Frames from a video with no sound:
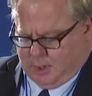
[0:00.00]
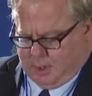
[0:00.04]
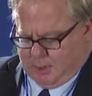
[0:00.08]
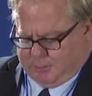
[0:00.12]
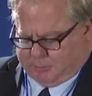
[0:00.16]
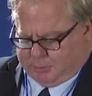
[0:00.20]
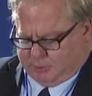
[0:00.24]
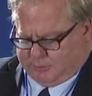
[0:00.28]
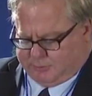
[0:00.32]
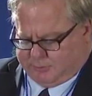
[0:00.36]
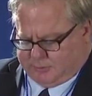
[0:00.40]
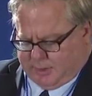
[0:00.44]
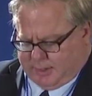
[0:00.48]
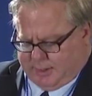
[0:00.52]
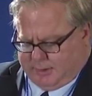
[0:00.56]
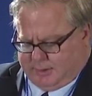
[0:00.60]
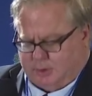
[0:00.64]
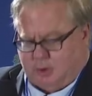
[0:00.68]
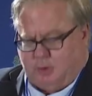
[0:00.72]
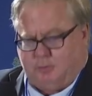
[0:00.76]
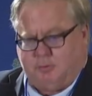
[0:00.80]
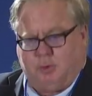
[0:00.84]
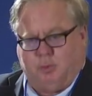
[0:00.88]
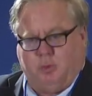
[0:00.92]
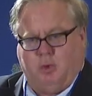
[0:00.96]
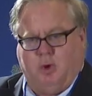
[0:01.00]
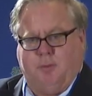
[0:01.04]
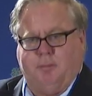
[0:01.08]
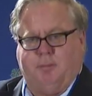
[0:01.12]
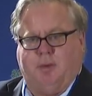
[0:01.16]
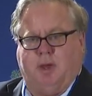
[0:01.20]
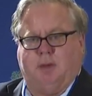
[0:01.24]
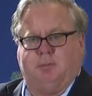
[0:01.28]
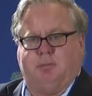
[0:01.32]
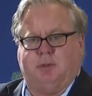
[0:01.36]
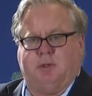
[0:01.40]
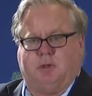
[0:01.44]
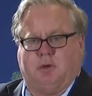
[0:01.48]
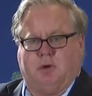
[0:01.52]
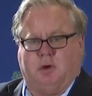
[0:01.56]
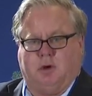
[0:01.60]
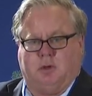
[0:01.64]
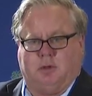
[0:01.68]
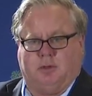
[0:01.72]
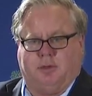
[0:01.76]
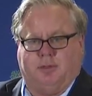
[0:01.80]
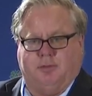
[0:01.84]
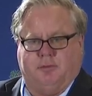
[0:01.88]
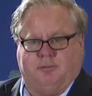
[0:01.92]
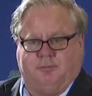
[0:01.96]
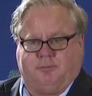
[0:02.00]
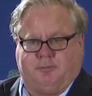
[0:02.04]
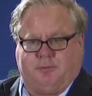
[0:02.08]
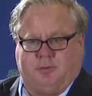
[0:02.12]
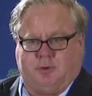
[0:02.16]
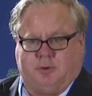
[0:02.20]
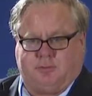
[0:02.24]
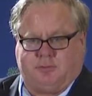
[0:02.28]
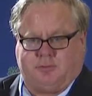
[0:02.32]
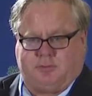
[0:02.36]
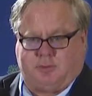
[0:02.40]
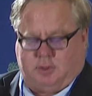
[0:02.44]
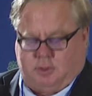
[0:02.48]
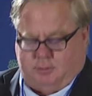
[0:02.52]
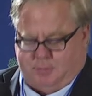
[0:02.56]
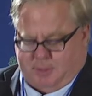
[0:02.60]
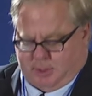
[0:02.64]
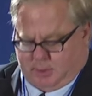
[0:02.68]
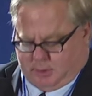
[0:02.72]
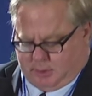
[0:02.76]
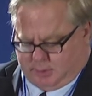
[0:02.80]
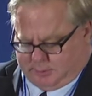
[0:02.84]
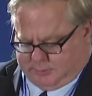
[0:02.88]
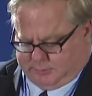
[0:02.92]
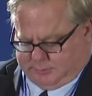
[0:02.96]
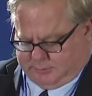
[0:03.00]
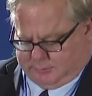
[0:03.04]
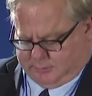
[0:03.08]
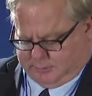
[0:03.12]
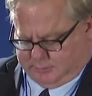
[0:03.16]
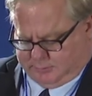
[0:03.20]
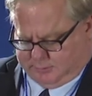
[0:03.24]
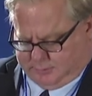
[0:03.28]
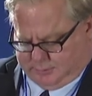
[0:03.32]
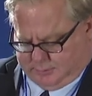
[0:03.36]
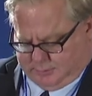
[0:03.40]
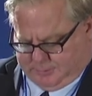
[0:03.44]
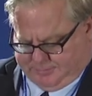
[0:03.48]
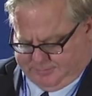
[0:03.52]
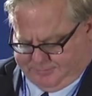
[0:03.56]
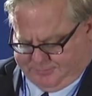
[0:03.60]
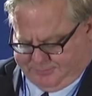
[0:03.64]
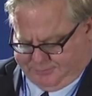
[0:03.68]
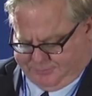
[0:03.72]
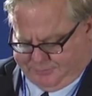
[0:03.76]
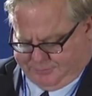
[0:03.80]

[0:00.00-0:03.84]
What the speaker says: presided over what might be called the first American system.